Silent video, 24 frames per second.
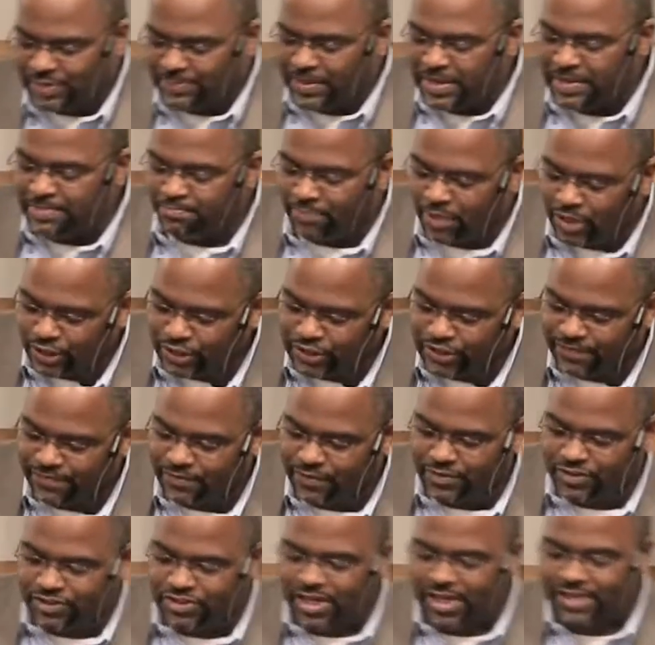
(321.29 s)
be
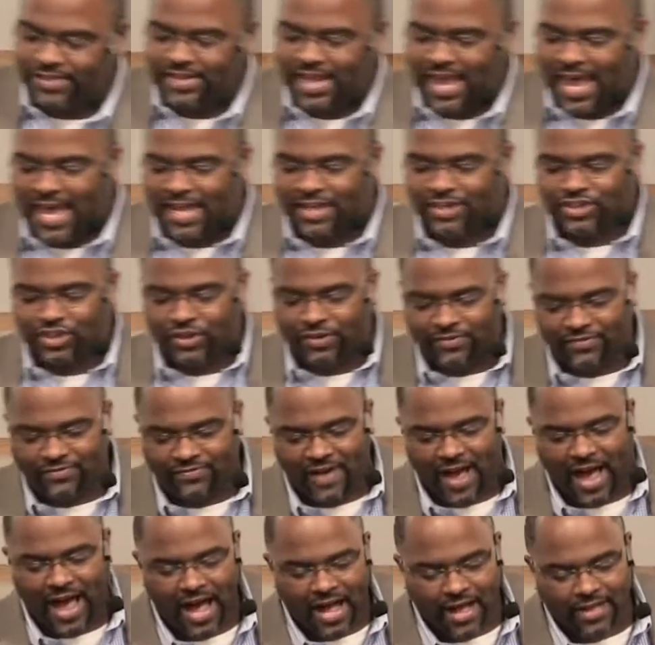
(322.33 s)
merciful just as your
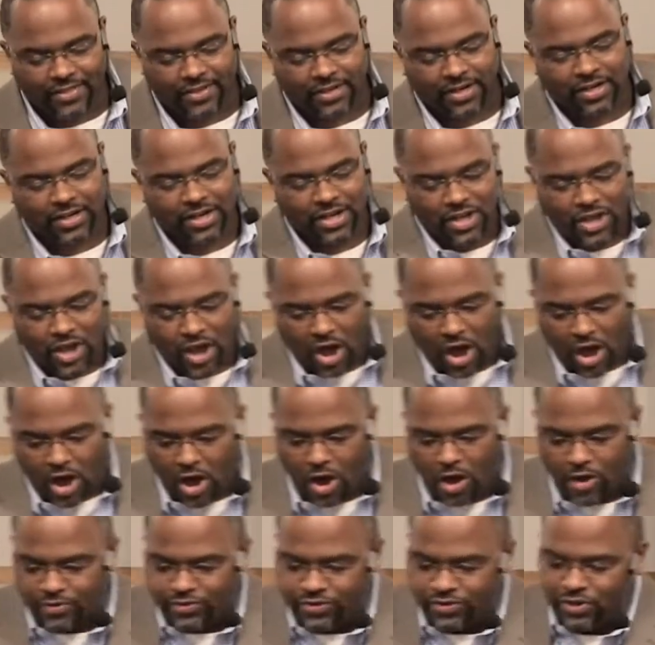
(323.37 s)
Father
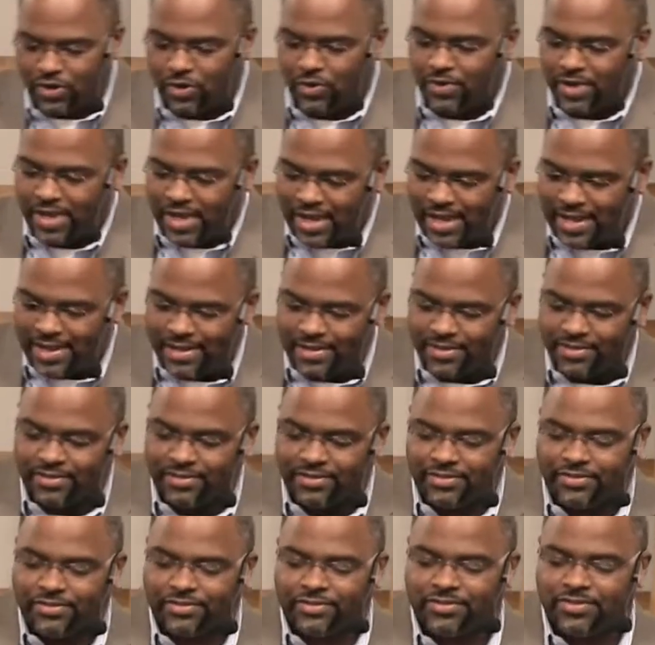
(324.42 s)
also
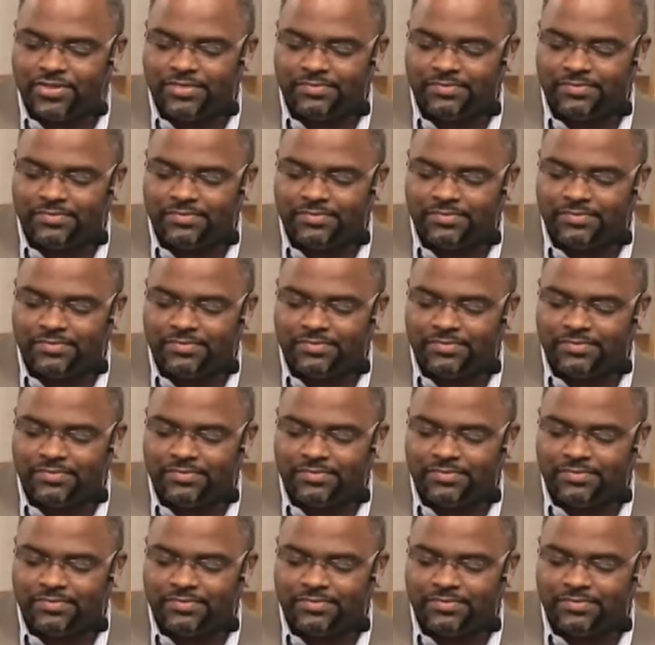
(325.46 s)
is